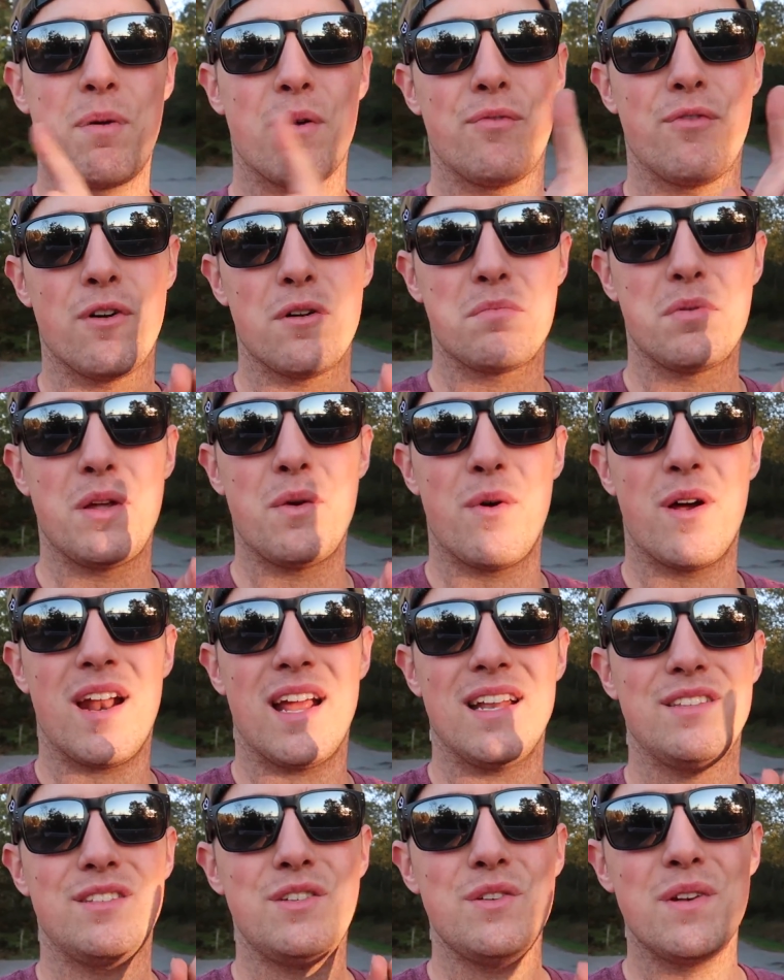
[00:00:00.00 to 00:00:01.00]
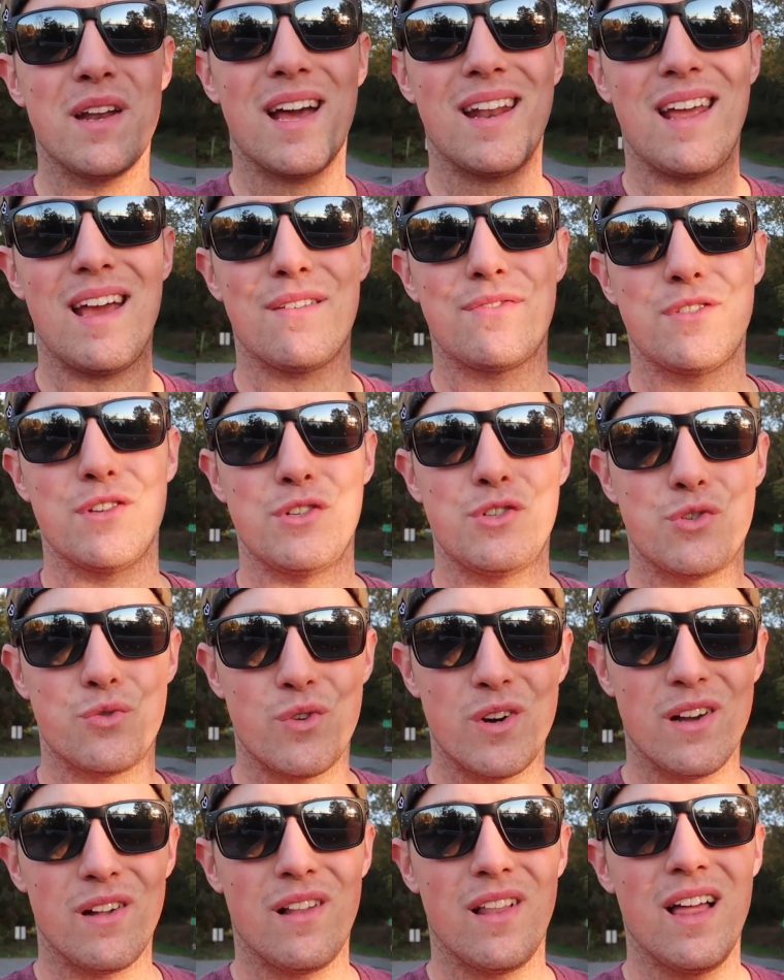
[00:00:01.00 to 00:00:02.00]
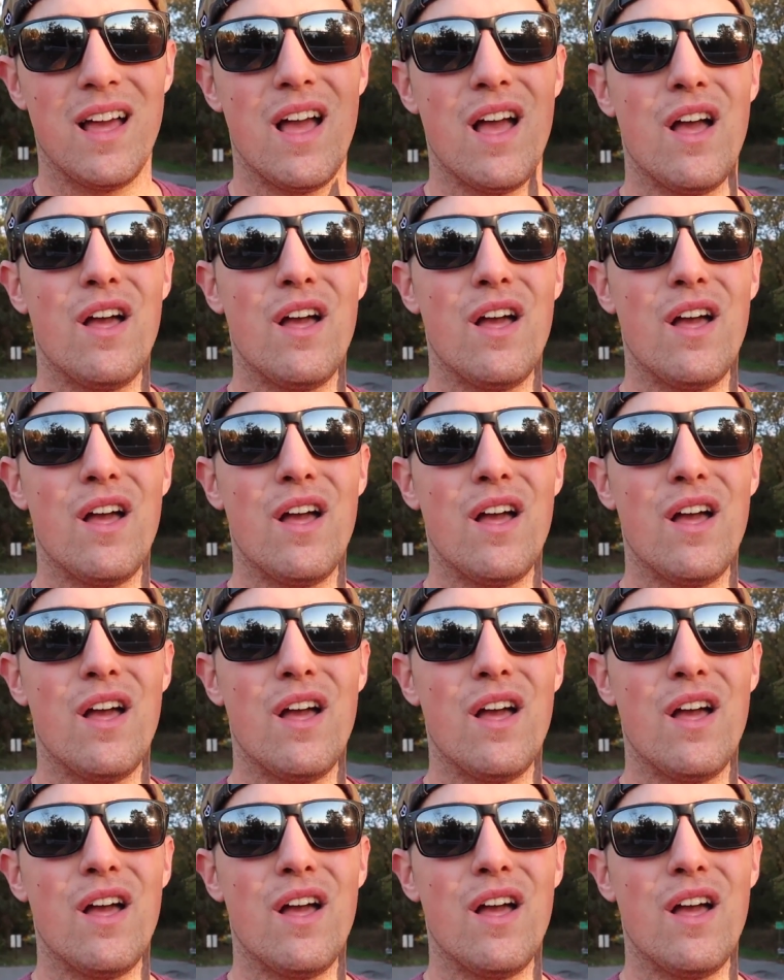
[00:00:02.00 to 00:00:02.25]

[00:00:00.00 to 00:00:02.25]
preferably one I do not have to drill